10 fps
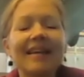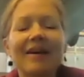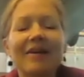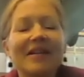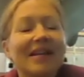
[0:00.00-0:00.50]

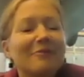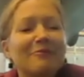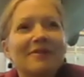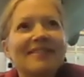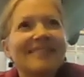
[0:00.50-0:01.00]
And it
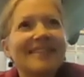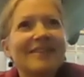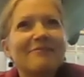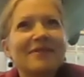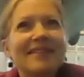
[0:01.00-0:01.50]
was
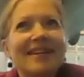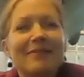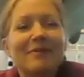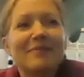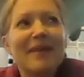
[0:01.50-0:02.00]
like, it was